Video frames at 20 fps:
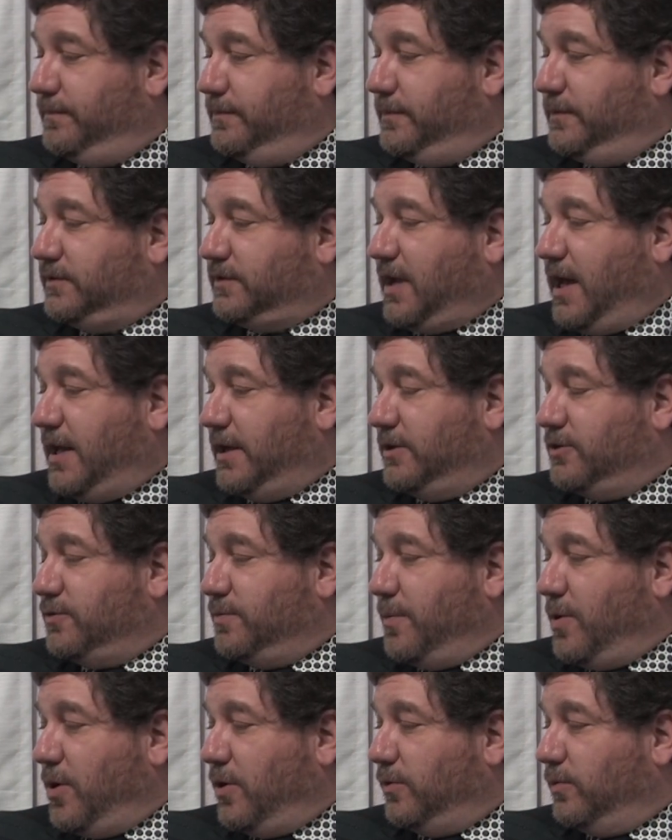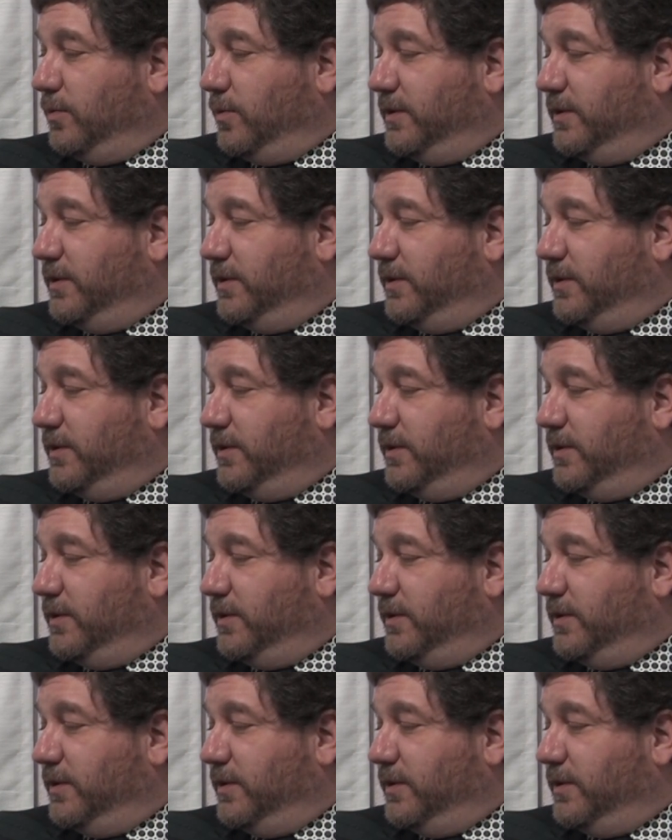Scottish Malt